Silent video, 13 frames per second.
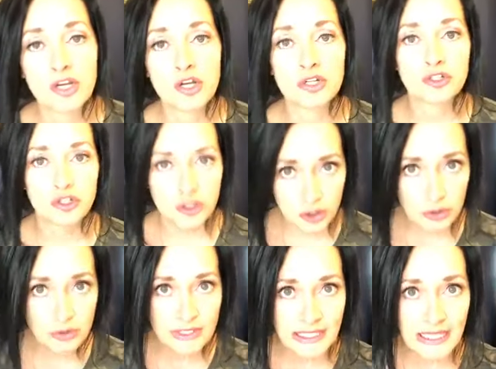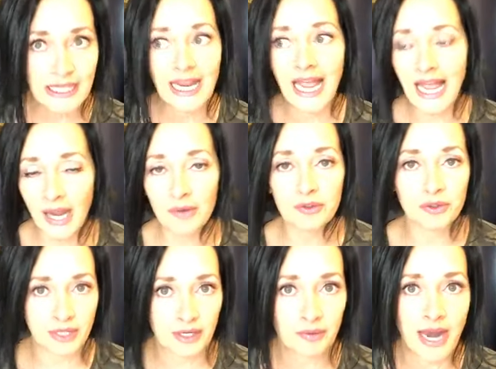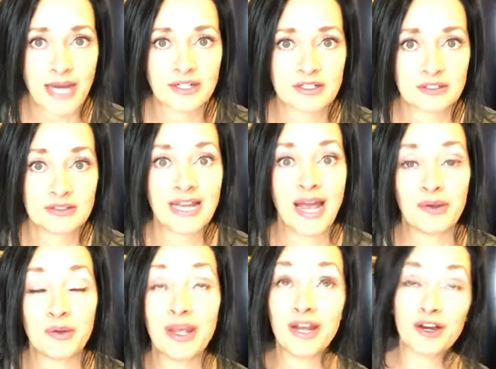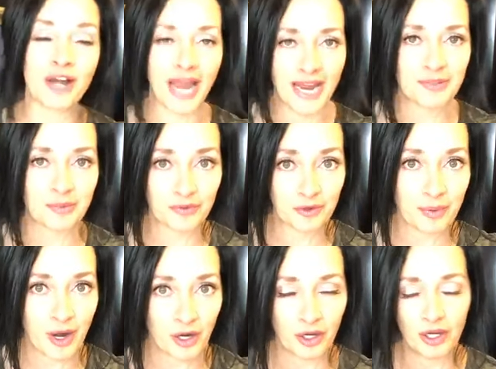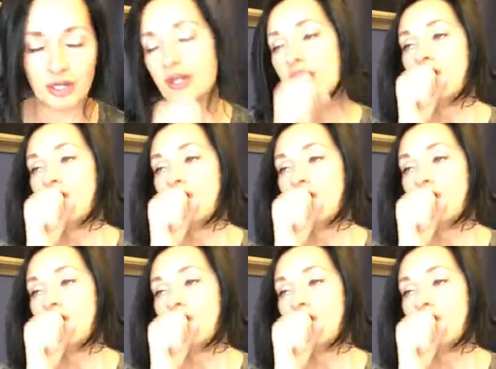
You're choosing how you interact, how you interact with your partner